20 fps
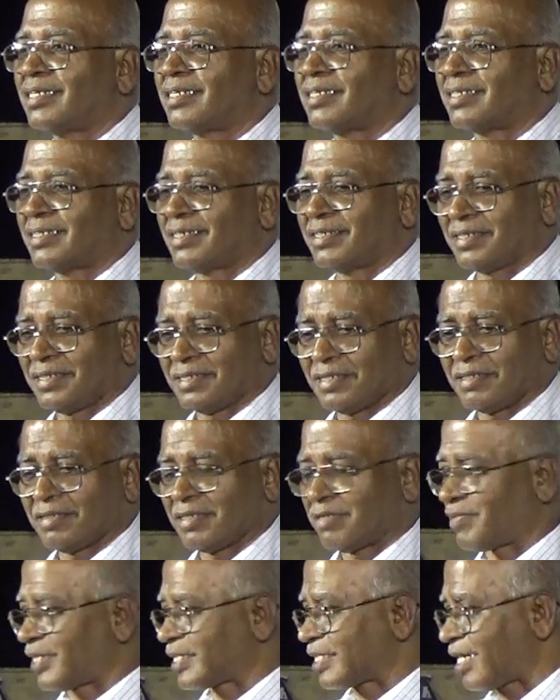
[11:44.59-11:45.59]

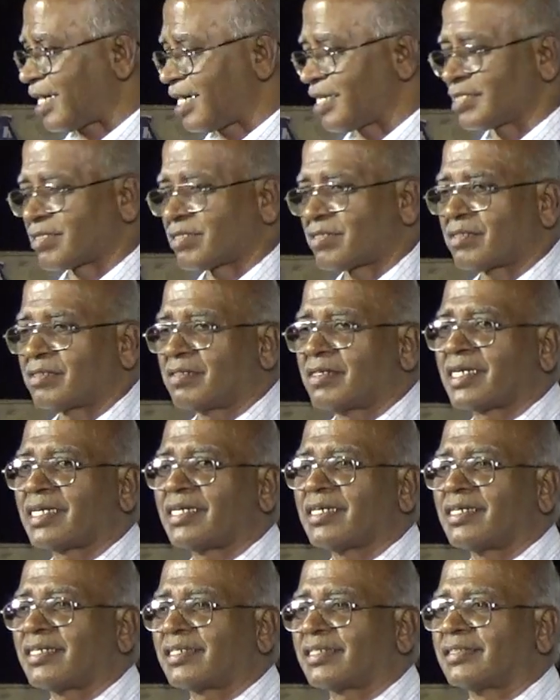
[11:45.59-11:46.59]
it was nice to
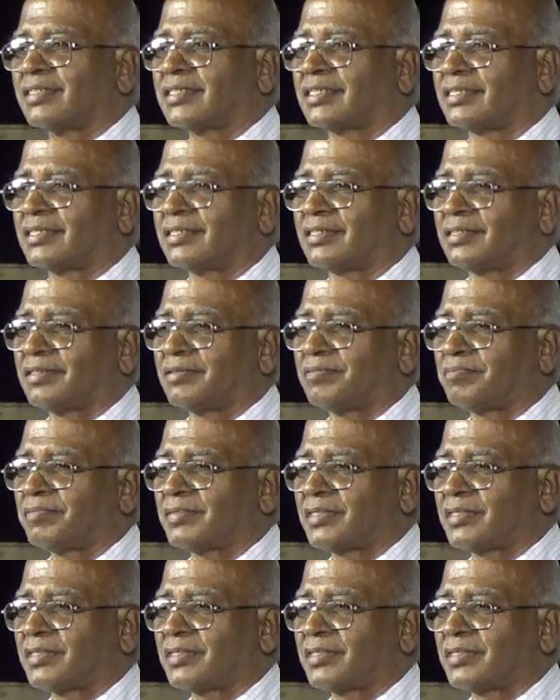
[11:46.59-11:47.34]
hear the